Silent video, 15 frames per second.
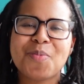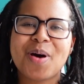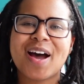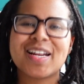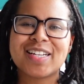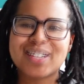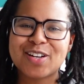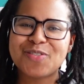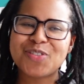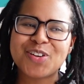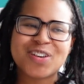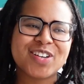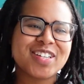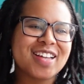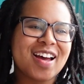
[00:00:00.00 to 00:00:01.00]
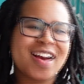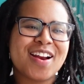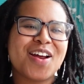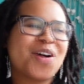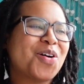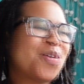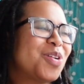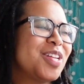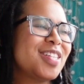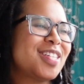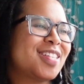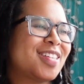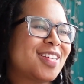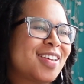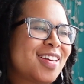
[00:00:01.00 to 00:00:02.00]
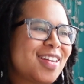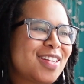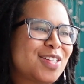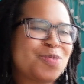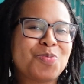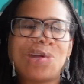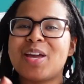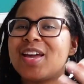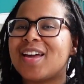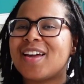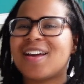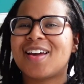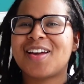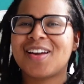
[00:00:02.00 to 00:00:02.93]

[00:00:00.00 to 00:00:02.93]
mind shifters, I know it's me.